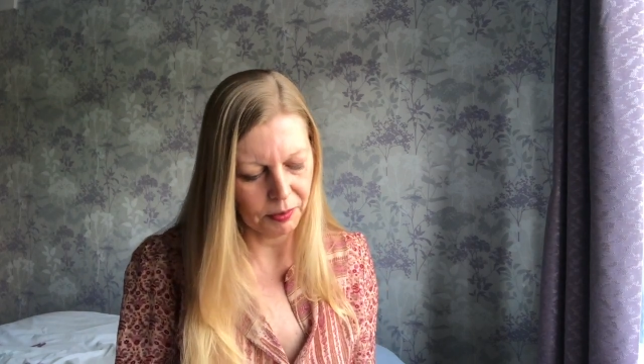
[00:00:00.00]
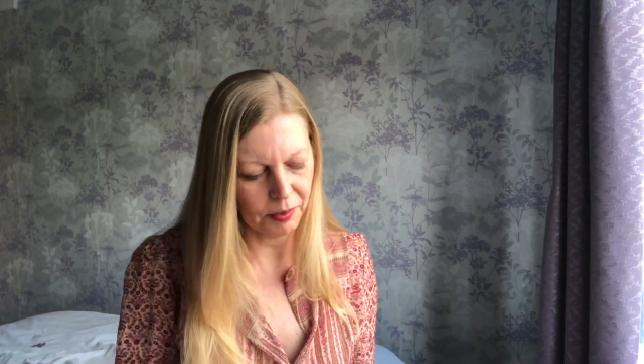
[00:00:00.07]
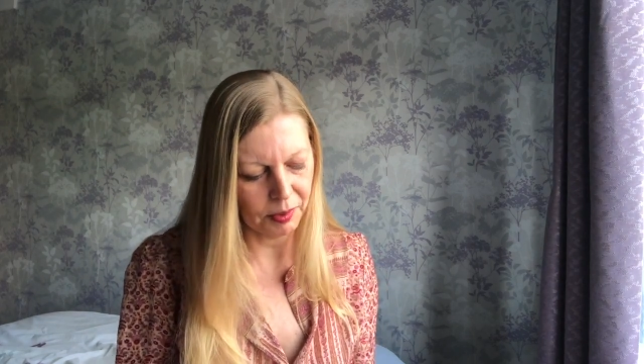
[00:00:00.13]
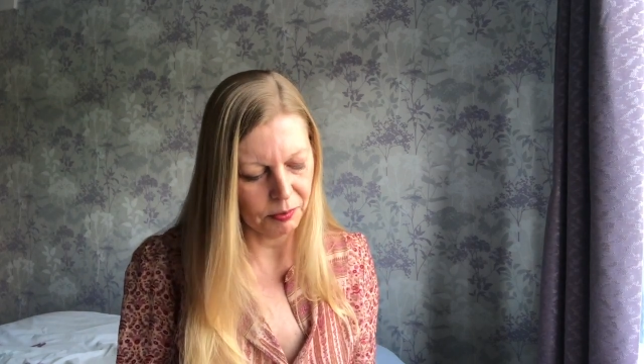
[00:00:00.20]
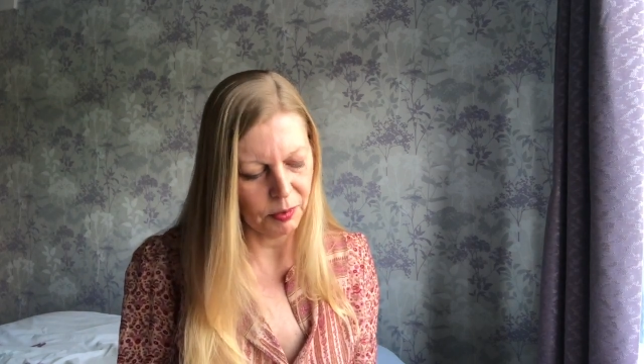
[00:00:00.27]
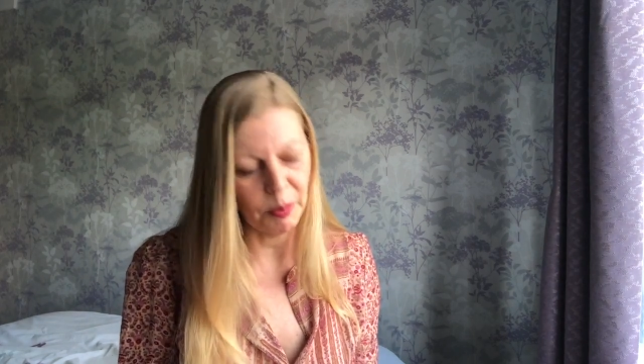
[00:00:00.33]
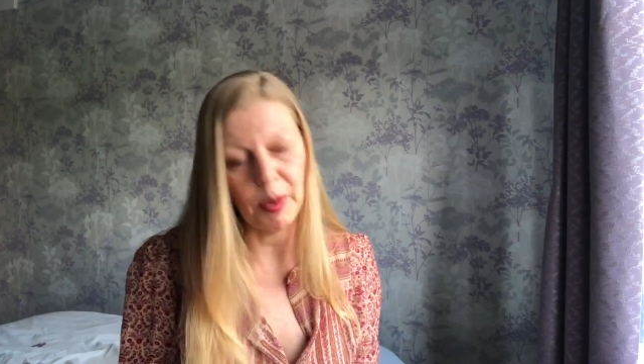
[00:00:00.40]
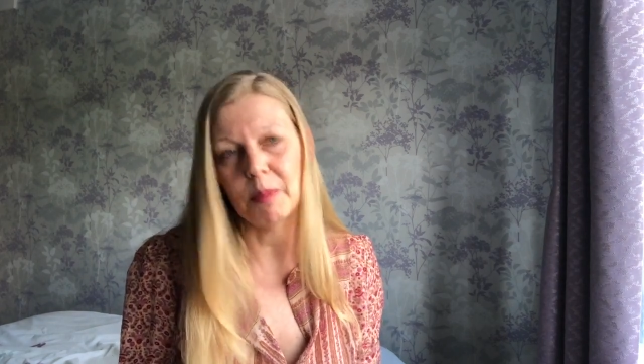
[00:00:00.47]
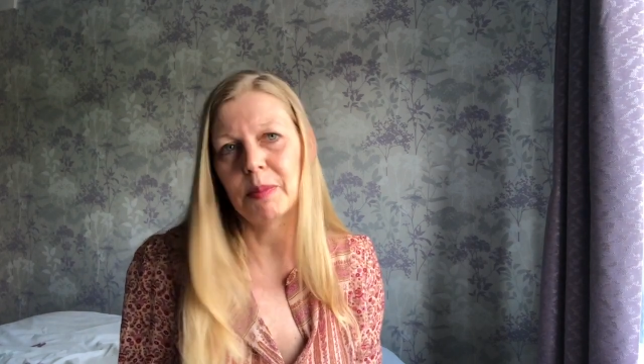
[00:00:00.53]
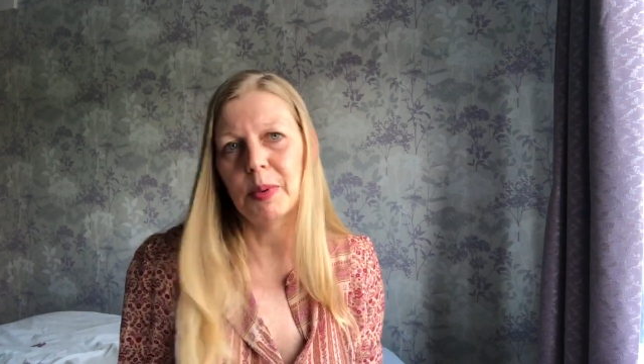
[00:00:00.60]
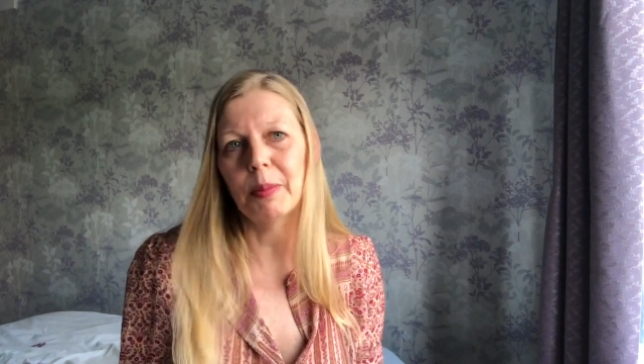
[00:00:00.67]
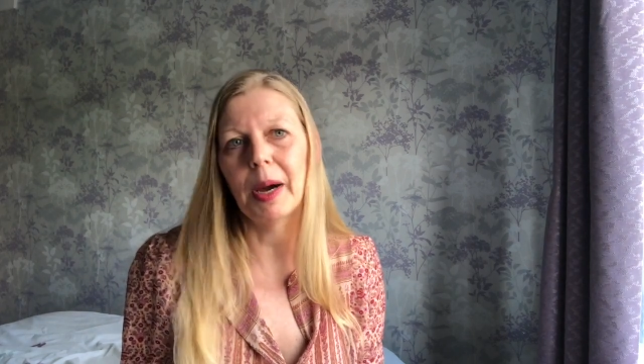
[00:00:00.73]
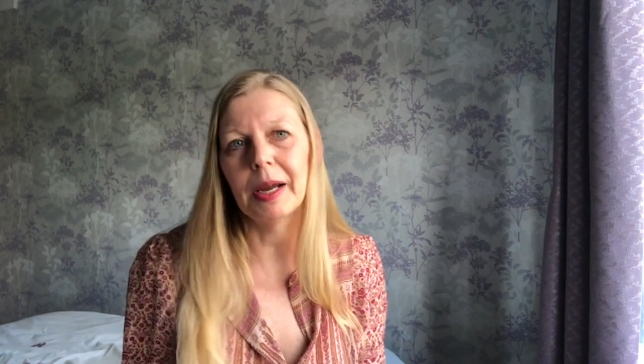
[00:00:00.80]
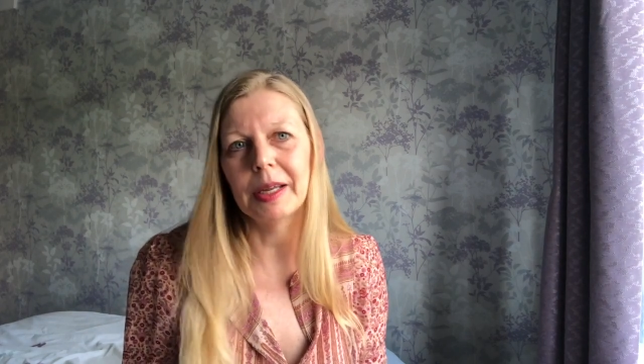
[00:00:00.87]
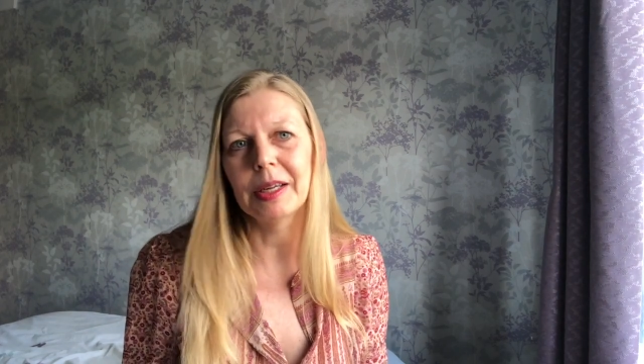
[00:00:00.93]
can remember
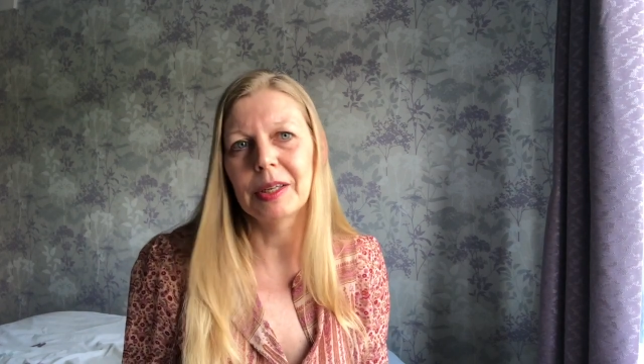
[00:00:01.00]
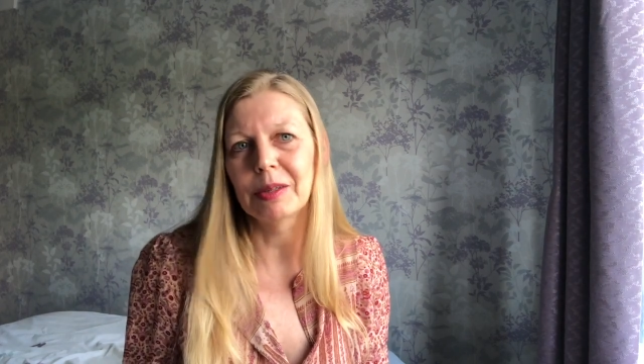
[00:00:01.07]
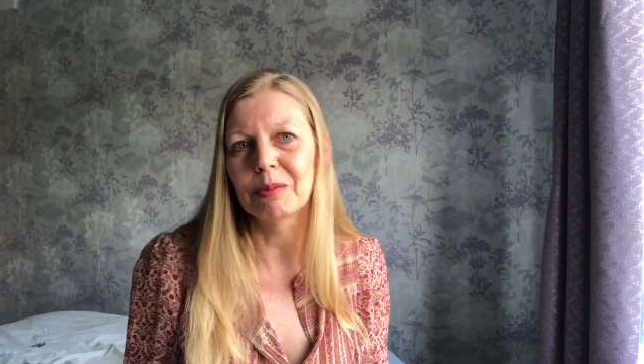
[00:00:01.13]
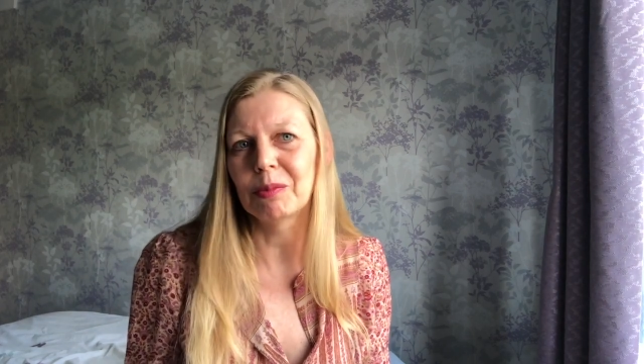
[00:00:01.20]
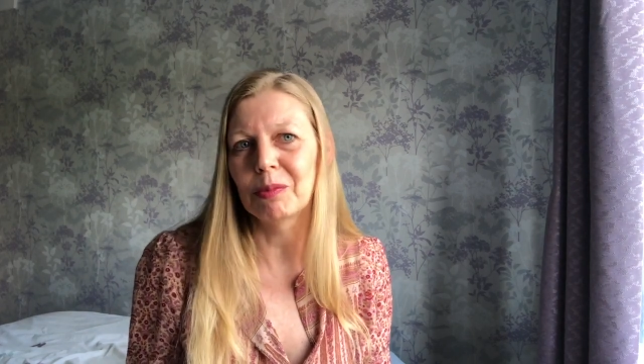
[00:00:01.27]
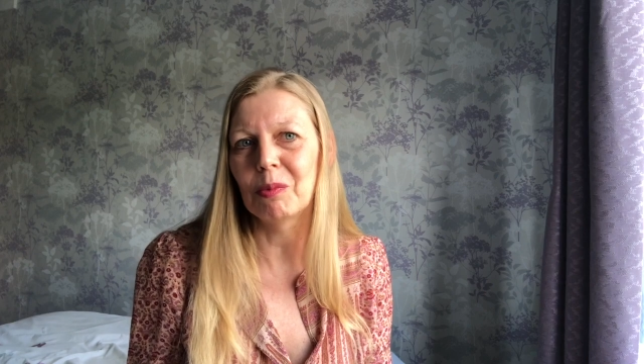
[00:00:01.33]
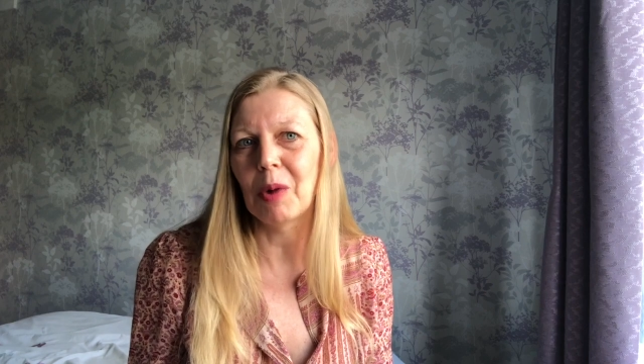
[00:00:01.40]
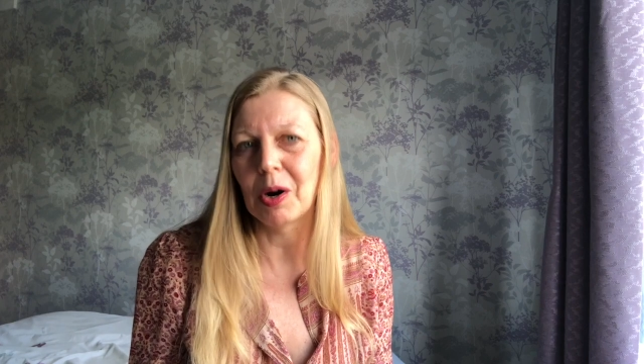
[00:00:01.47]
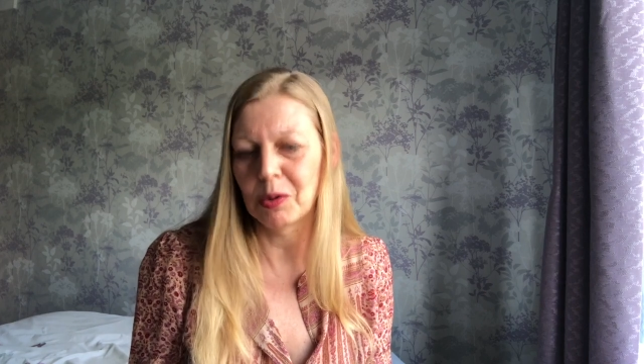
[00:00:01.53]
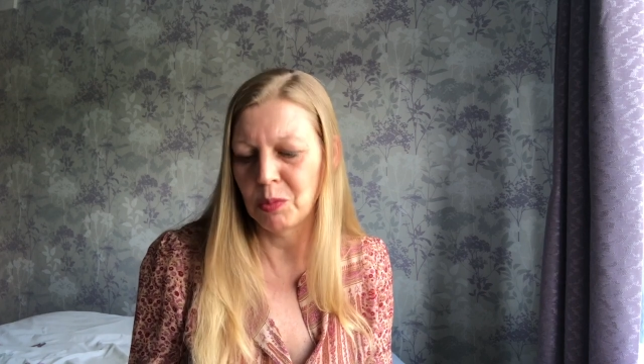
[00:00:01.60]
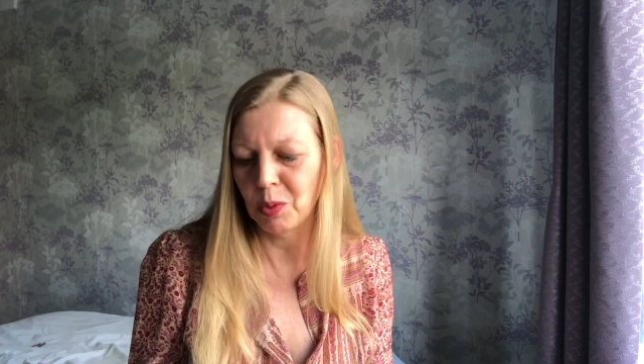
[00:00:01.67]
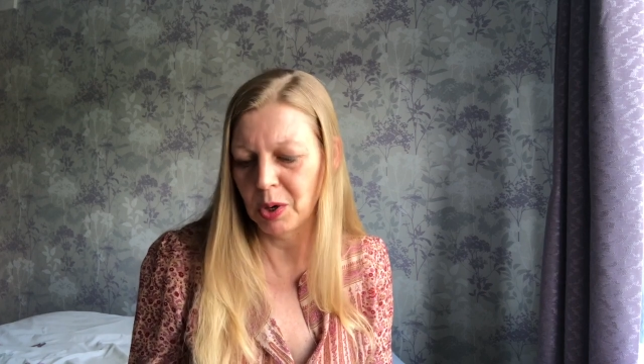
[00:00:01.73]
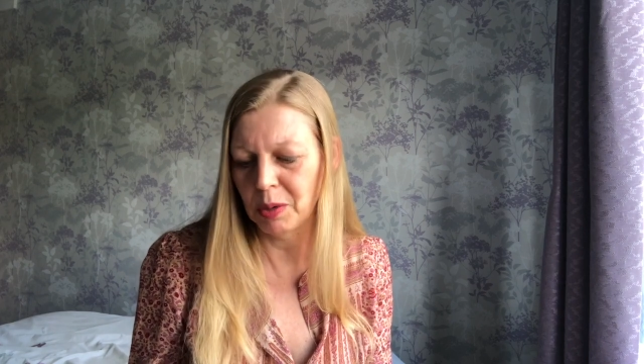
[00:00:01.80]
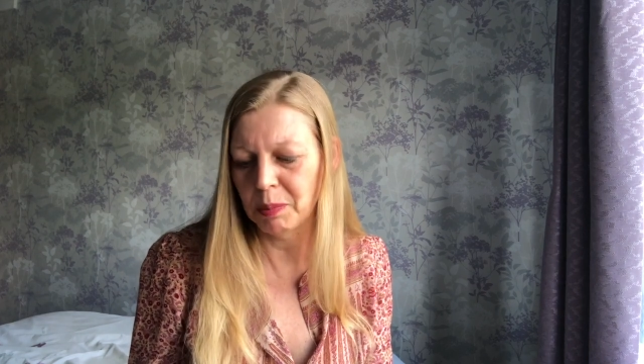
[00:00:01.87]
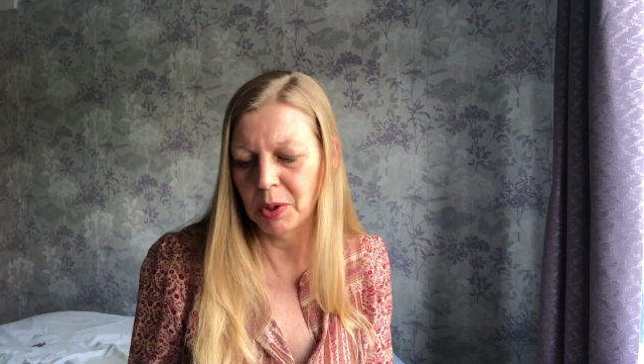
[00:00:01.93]
buying, and what
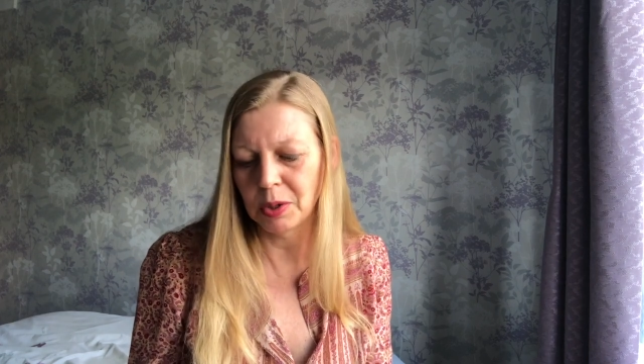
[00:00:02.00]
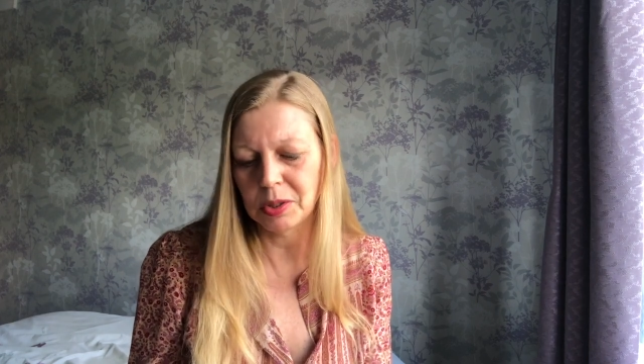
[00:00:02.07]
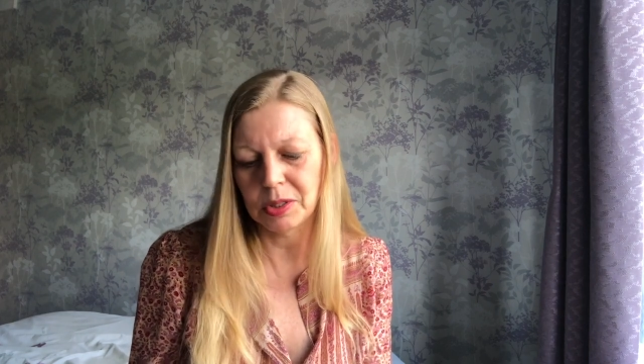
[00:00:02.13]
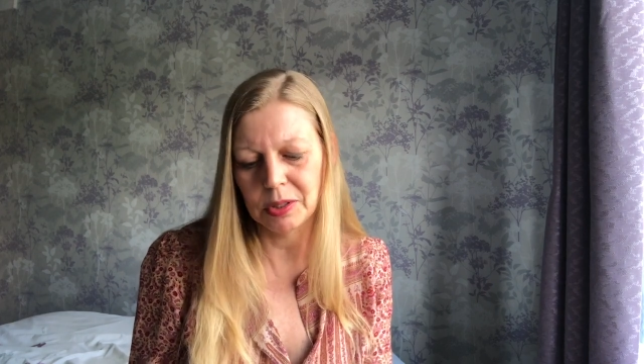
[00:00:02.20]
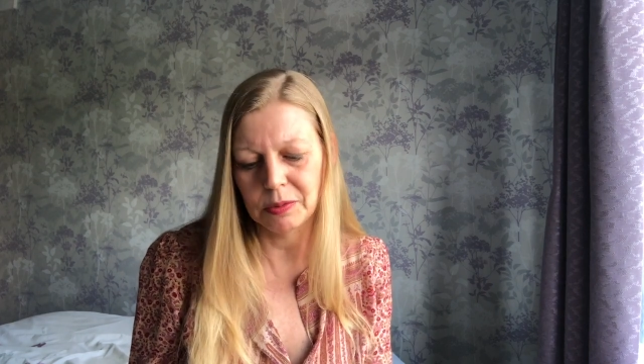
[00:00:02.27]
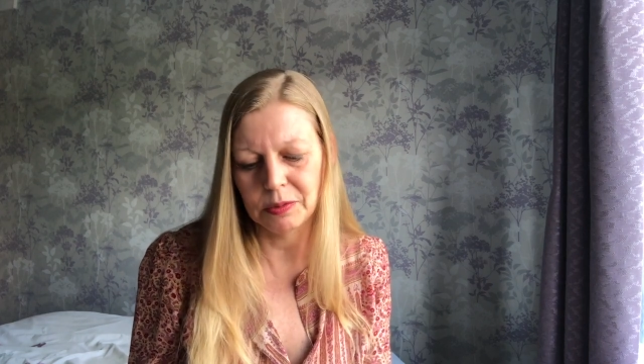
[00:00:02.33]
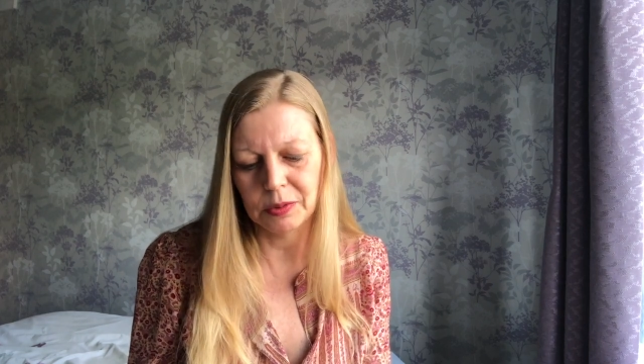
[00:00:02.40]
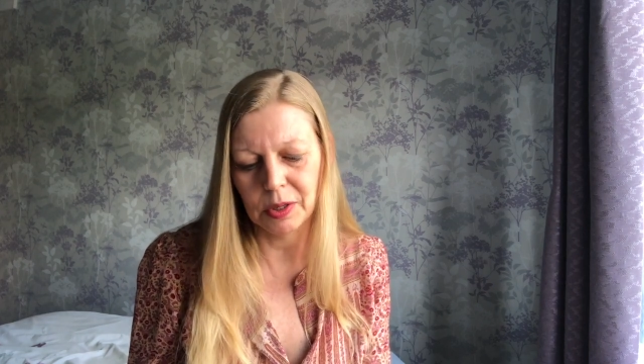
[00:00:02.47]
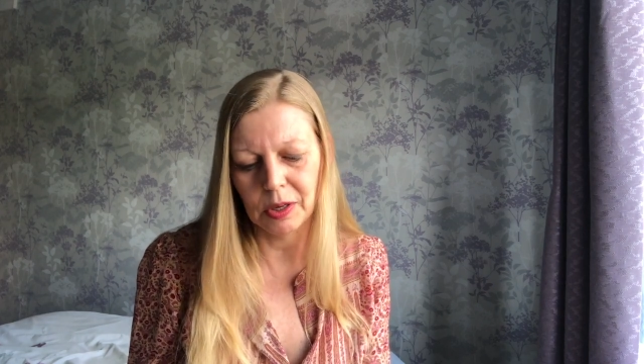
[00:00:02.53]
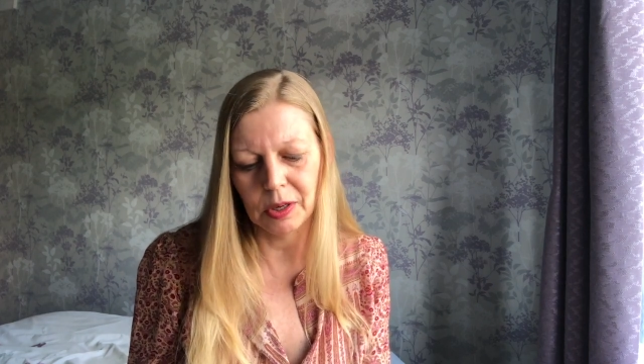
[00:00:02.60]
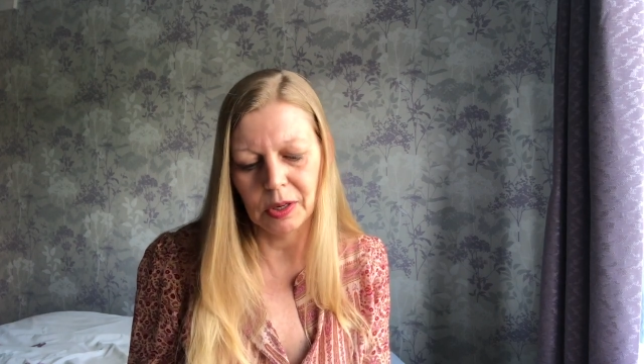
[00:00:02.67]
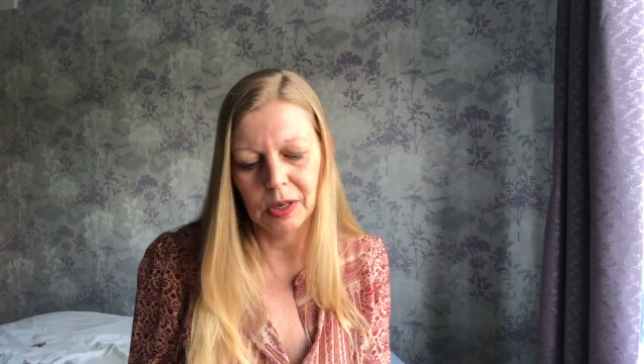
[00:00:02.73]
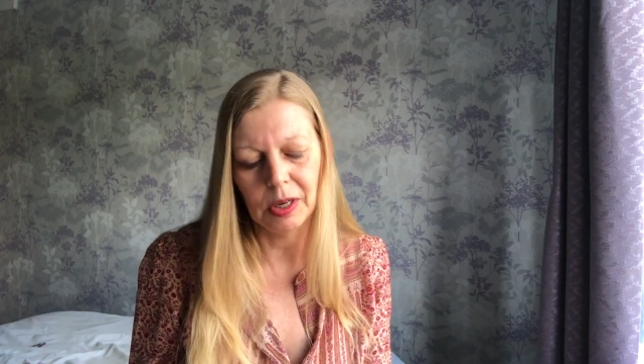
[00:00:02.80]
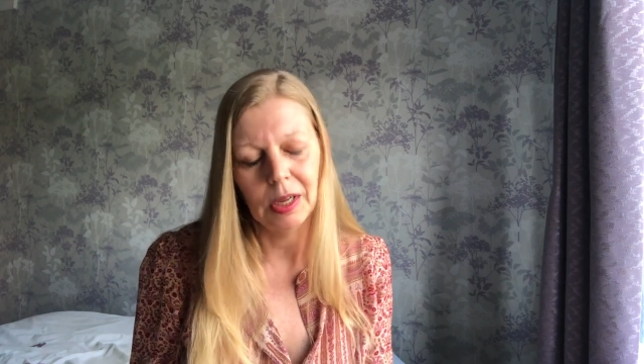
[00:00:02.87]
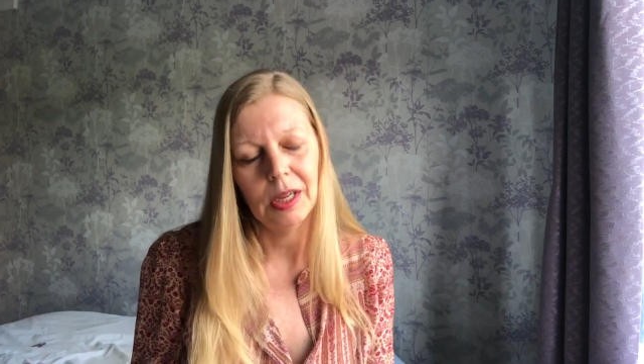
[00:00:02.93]
I bought it
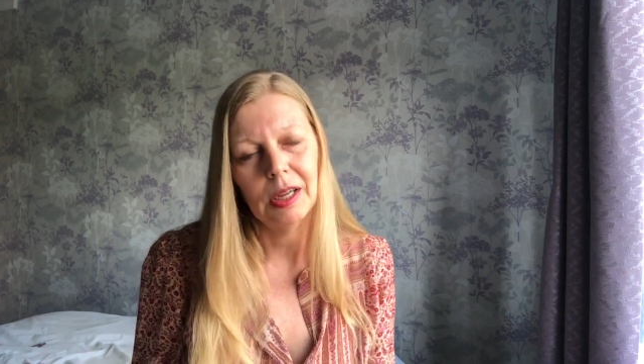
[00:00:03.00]
for.